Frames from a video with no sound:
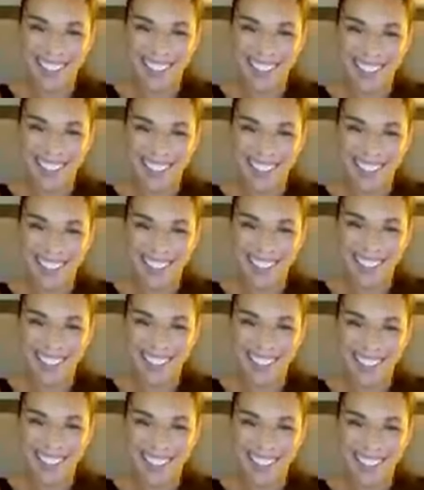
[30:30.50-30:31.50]

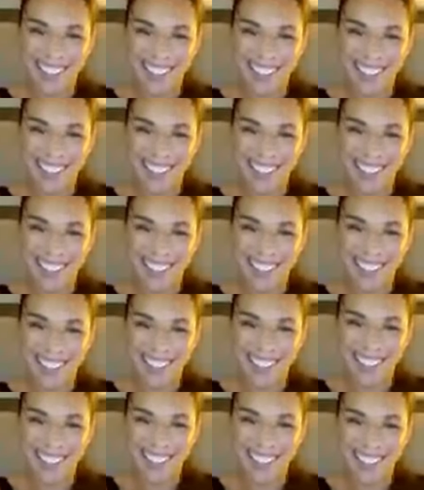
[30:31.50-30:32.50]

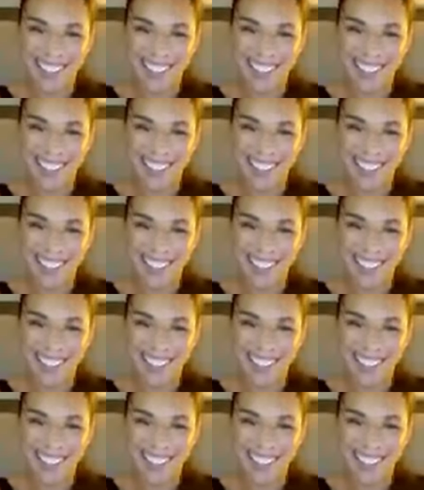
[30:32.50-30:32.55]
This person isn't speaking.